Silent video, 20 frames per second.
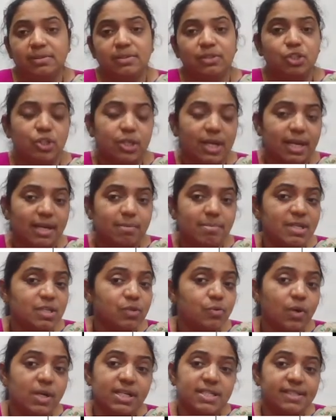Check means
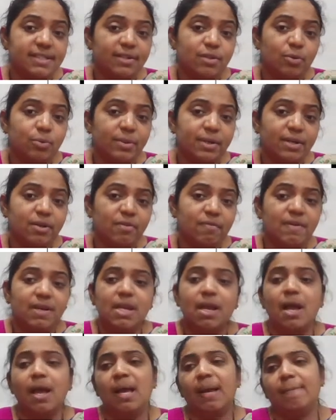what is included over
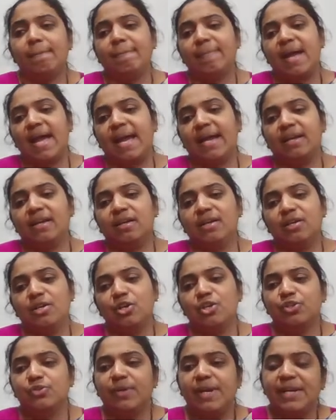here? Bank.
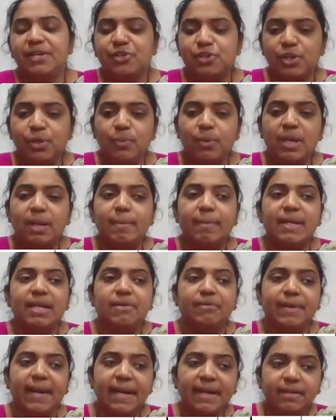So entry will be
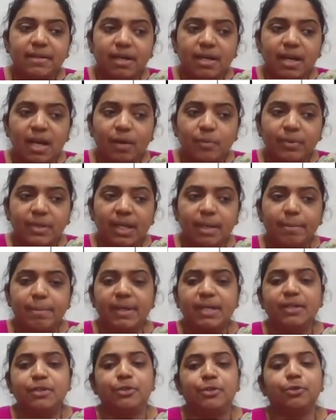rent account
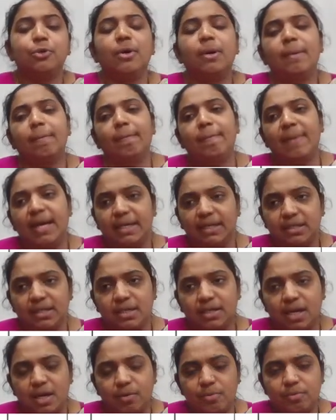debit to bank
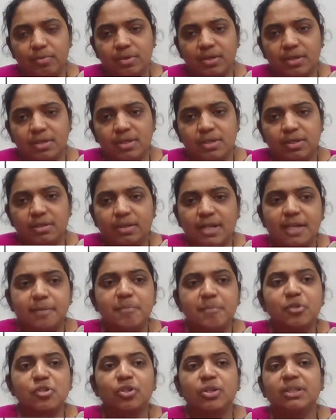account. That
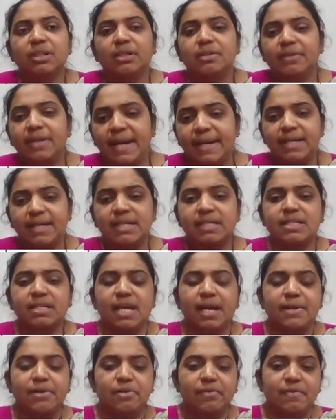means on the credit
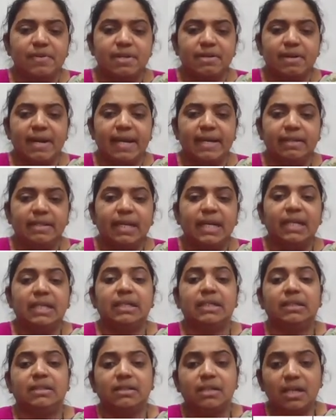side, you will write date
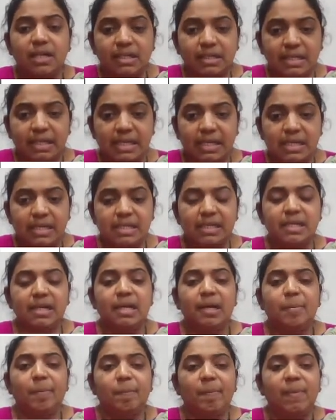30
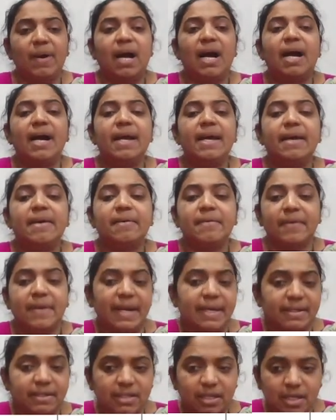by
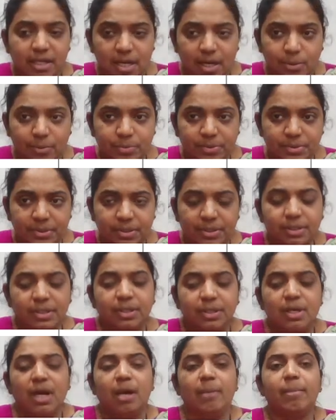rent account.
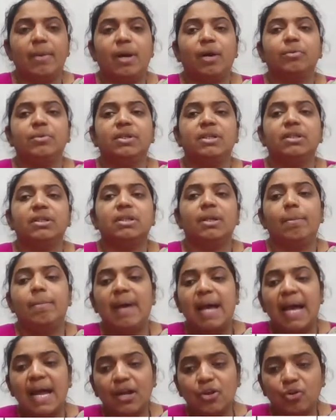Amount in the
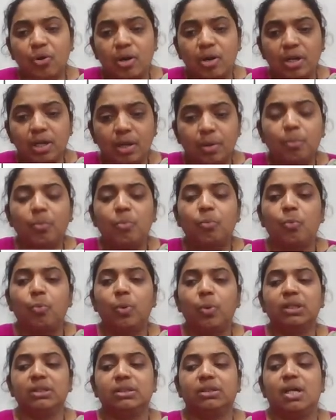bank column
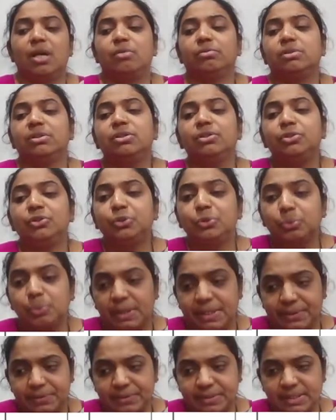
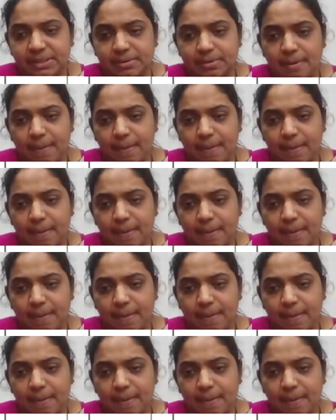1,200.